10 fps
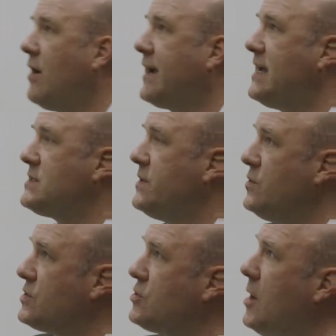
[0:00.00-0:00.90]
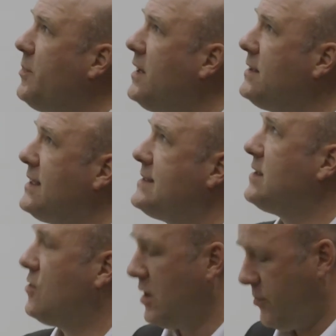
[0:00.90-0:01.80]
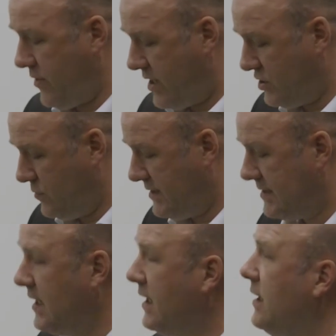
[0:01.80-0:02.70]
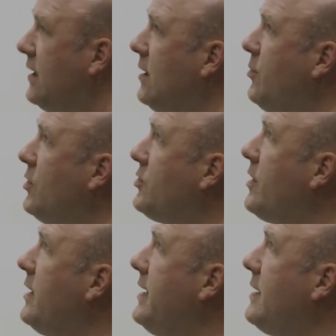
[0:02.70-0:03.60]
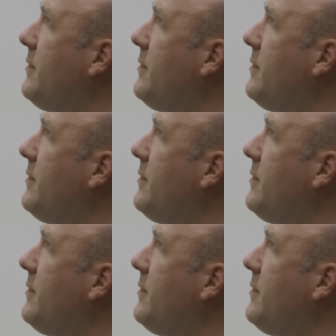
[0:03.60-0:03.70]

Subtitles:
case, we used copper. That's a collaboration with Paul Donnelly at